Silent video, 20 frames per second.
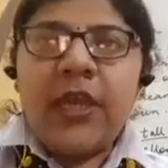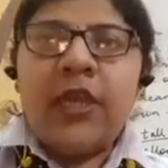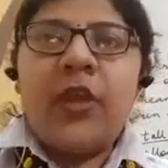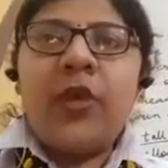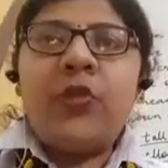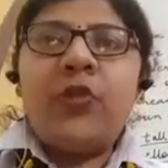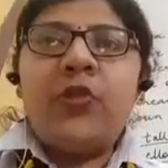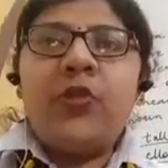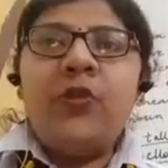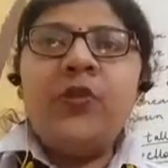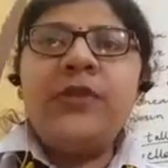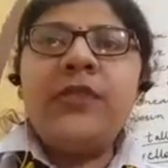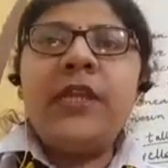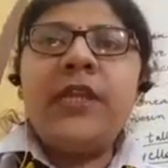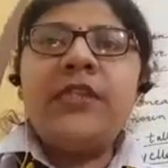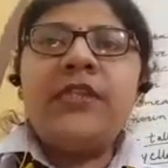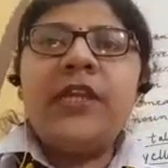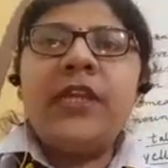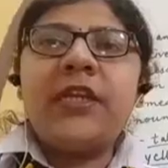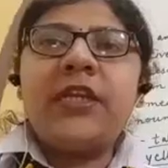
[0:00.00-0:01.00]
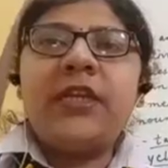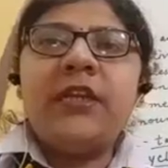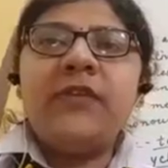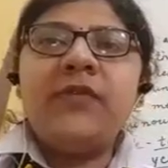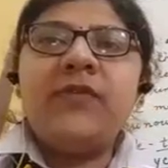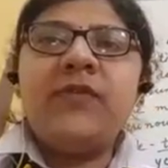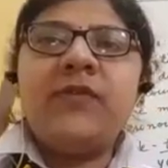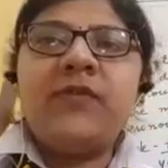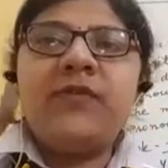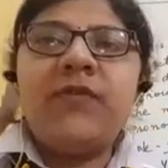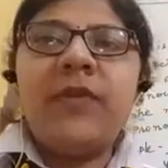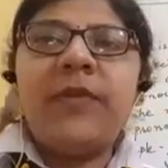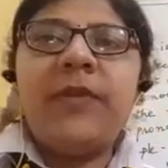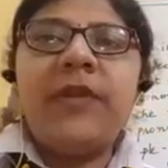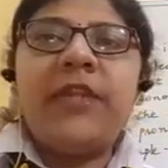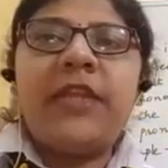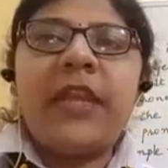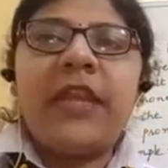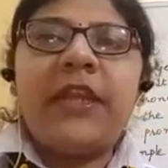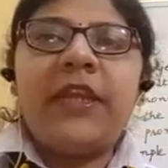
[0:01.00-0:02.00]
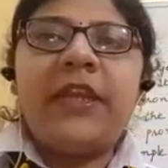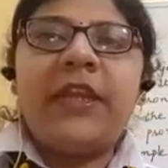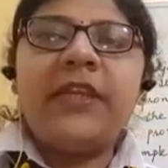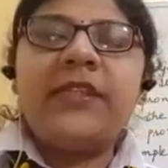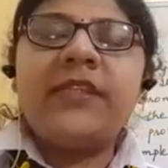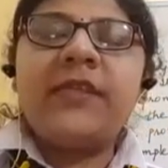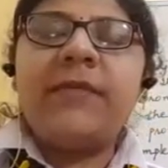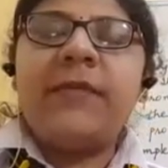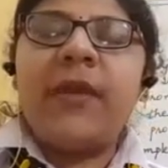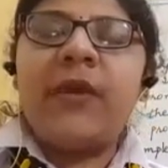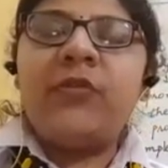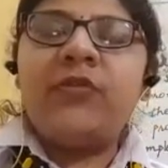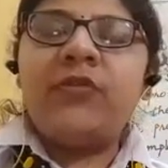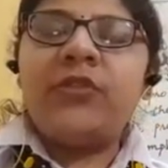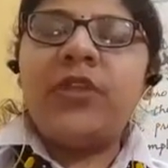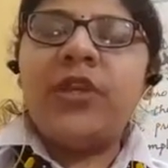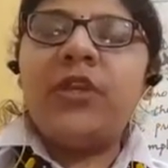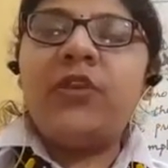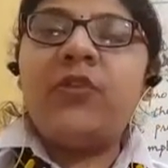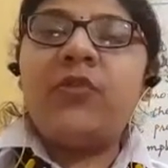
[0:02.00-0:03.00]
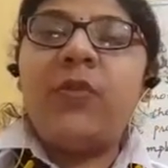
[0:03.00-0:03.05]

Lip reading: Now those adjectives which will be telling us about the